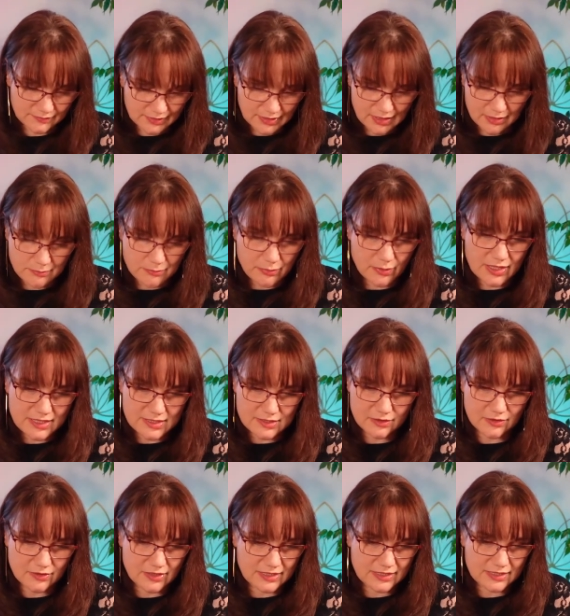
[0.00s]
embrace
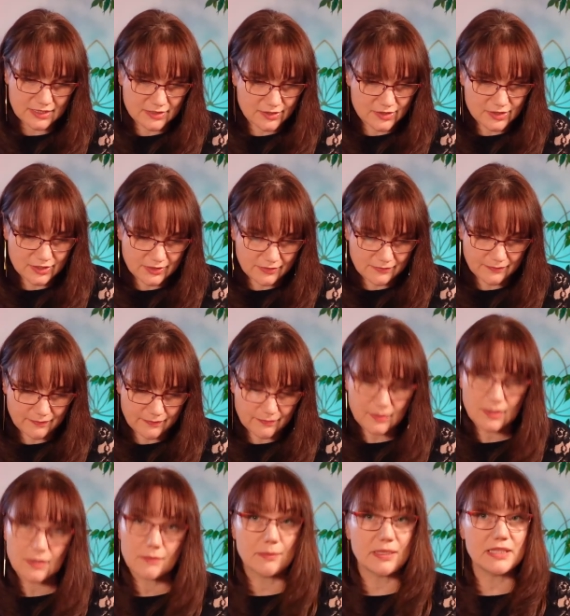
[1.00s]
your energy.
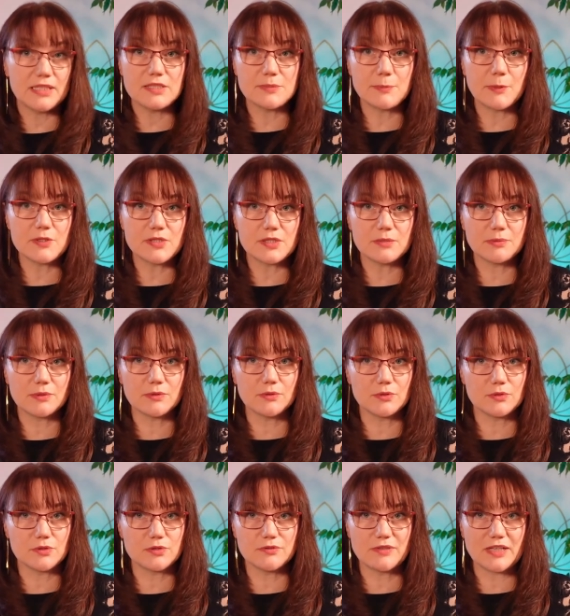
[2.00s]
But it's possible
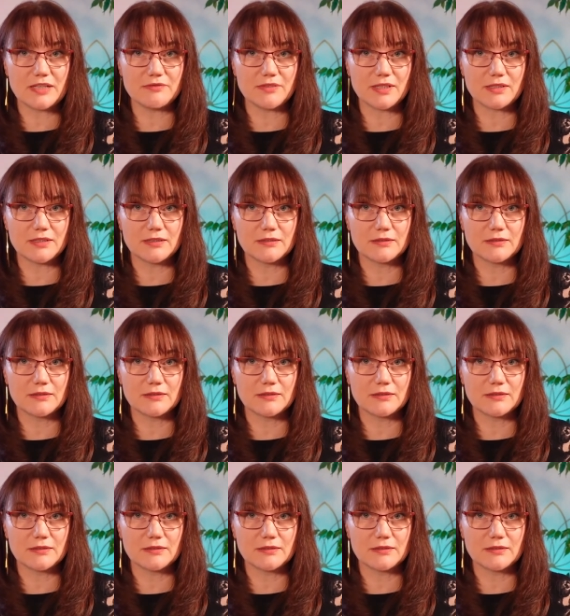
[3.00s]
to survive that.